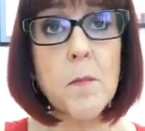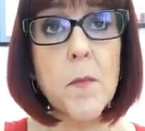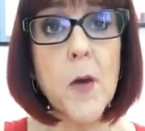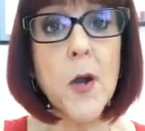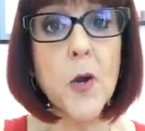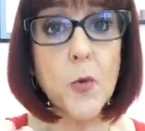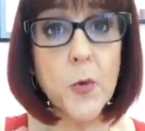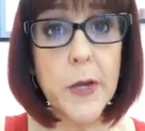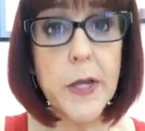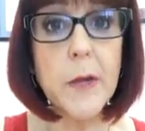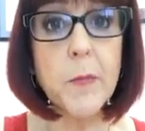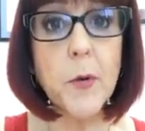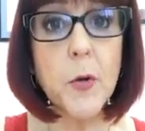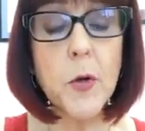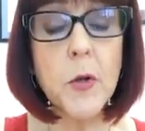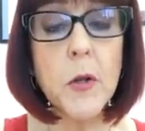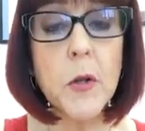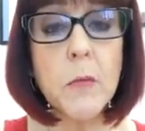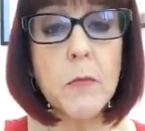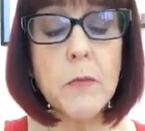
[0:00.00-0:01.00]

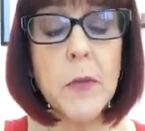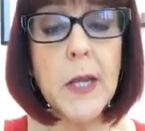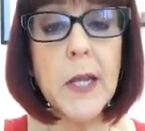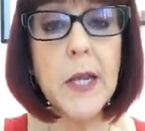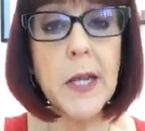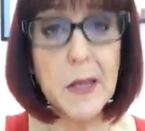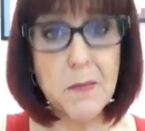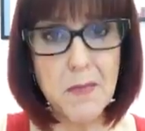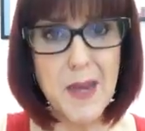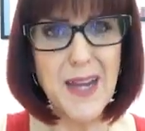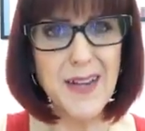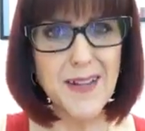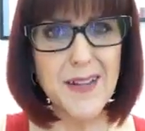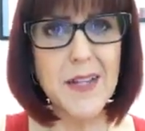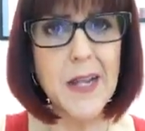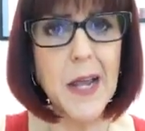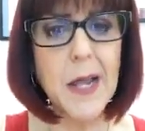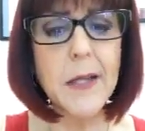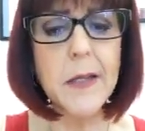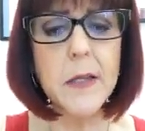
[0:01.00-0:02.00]
agreeable, meaning it makes
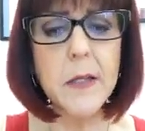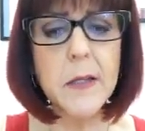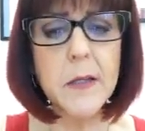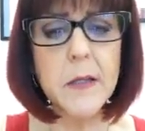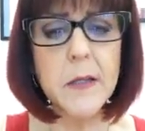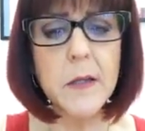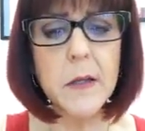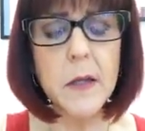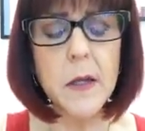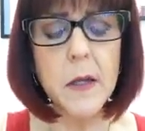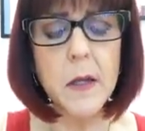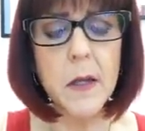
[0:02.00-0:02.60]
sense.